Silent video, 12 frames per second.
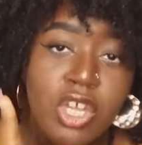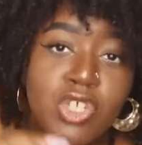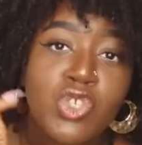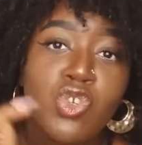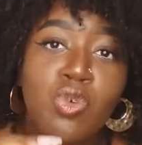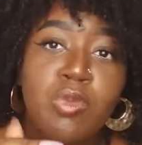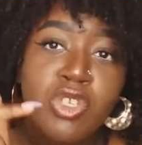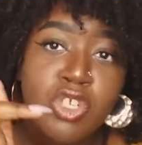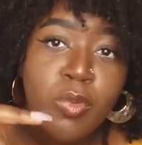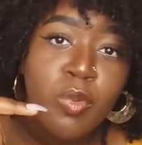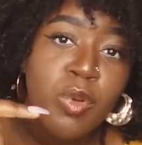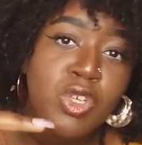So normally
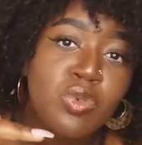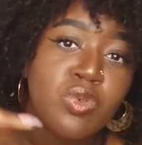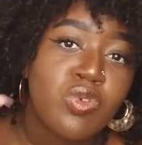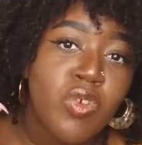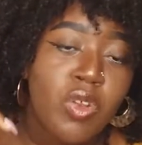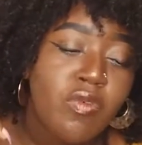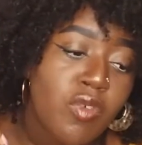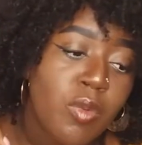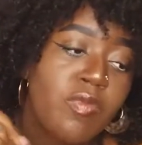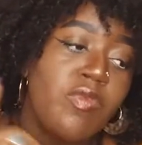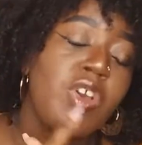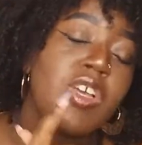double module would run
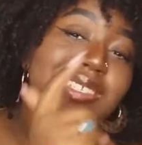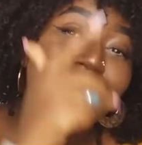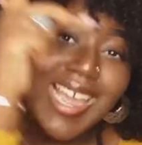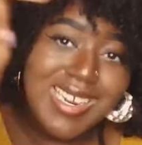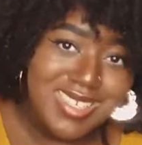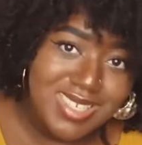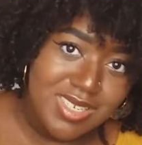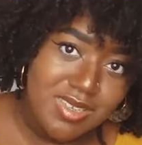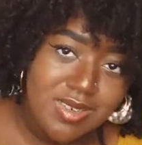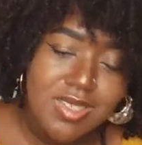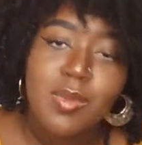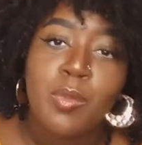from first and
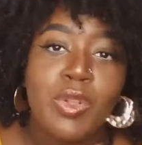second,